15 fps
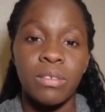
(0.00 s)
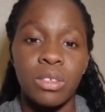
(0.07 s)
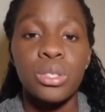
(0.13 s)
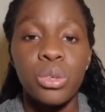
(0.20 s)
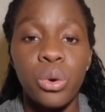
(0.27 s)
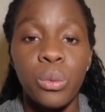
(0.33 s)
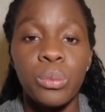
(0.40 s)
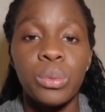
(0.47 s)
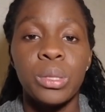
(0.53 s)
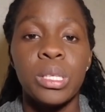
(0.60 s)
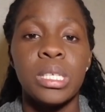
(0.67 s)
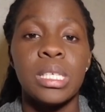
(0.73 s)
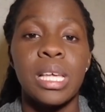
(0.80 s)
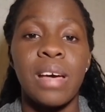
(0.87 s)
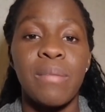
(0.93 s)
These
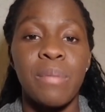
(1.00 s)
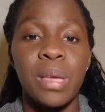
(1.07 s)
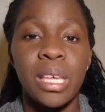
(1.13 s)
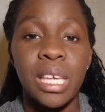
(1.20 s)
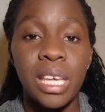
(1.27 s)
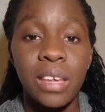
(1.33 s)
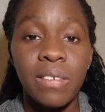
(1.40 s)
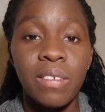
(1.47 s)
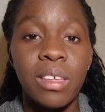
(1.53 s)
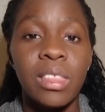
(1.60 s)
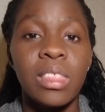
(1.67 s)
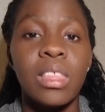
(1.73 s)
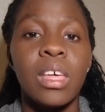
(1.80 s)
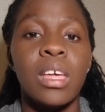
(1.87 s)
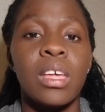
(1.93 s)
companies have been
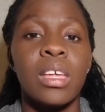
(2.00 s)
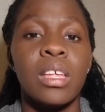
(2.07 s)
giving